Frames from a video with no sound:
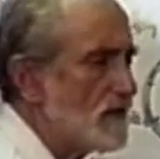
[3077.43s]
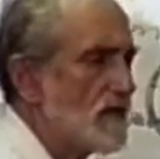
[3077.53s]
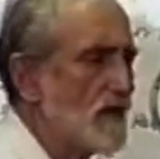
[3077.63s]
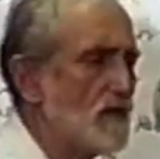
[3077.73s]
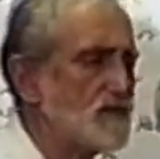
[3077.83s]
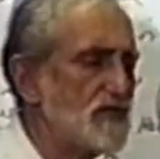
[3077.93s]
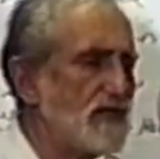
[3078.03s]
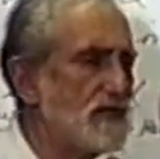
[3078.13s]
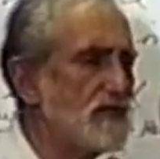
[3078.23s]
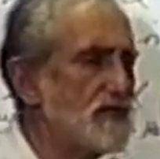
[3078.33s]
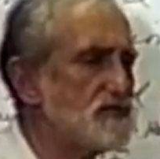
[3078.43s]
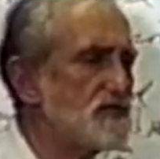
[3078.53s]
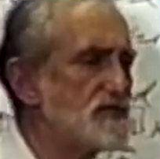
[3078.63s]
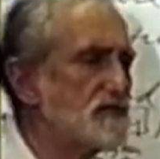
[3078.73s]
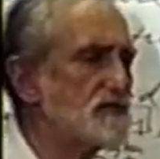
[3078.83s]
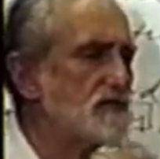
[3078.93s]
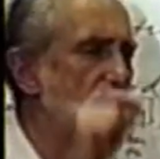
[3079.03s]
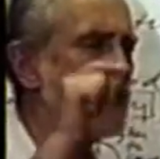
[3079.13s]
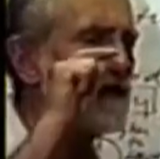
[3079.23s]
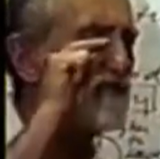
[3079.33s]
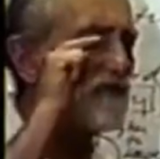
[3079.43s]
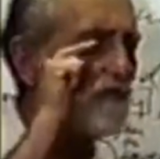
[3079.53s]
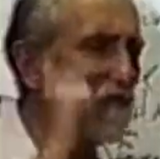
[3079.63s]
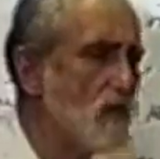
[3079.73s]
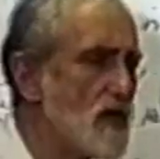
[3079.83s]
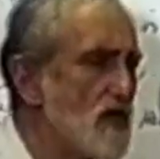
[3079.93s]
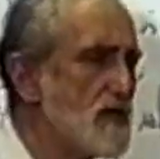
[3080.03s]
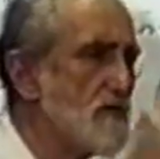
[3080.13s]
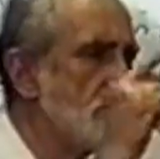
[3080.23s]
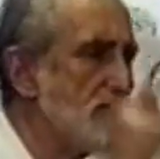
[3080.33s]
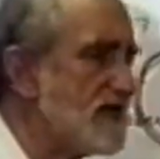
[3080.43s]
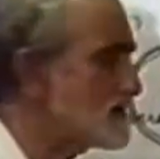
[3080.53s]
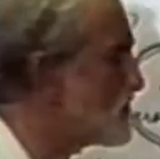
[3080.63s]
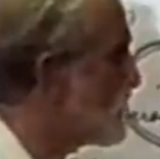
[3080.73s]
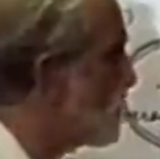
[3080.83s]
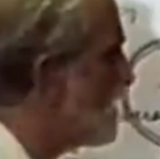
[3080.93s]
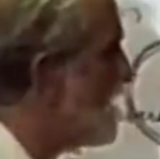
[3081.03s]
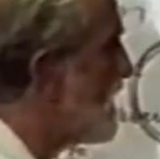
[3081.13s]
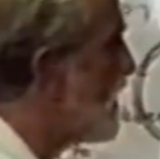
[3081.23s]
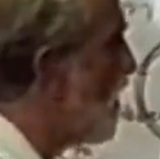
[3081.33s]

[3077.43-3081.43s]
Now, Dionysius is going to do one basic thing